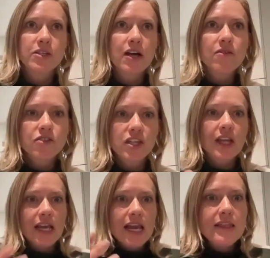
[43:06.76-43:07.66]
themselves
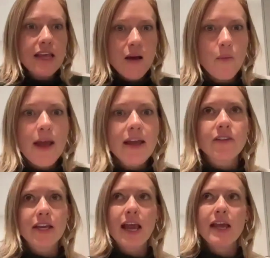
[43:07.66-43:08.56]
like in that way of
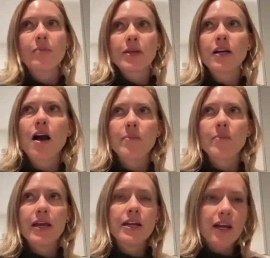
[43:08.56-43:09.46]
like, hey, I'm going to come
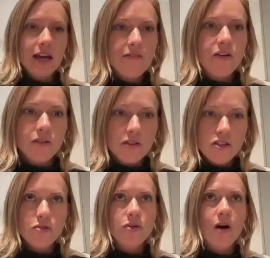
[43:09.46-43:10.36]
in and I have all
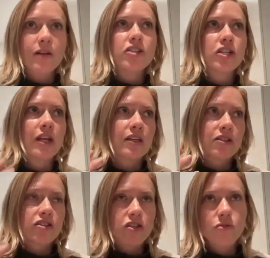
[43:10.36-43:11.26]
this new knowledge and like
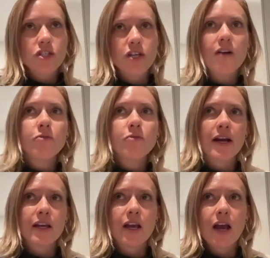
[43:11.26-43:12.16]
this new stuff where
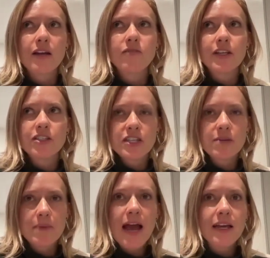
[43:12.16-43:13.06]
I can kind of like
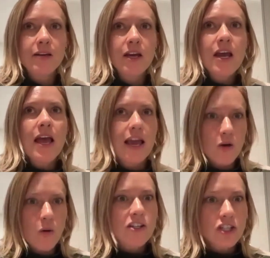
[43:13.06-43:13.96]
sit back and
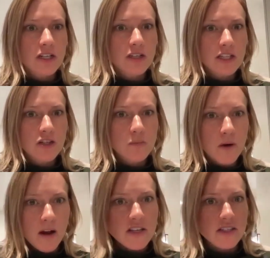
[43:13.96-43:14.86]
question these
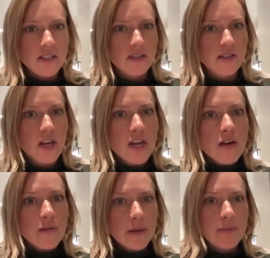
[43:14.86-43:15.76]
processes,
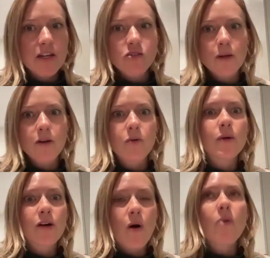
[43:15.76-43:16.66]
right? Because
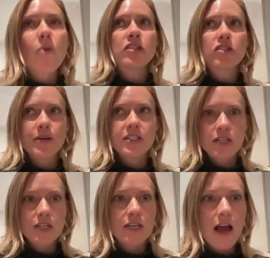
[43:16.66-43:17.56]
we're always going
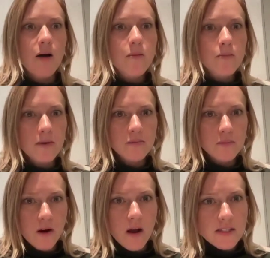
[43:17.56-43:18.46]
to need help with
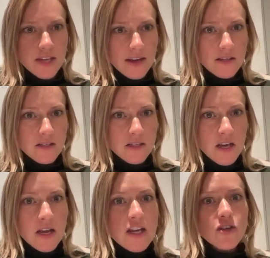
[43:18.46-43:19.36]
process.
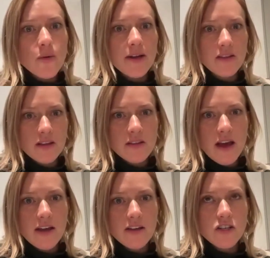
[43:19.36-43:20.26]
So I think
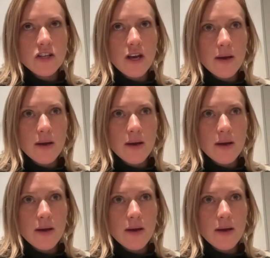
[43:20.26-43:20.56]
that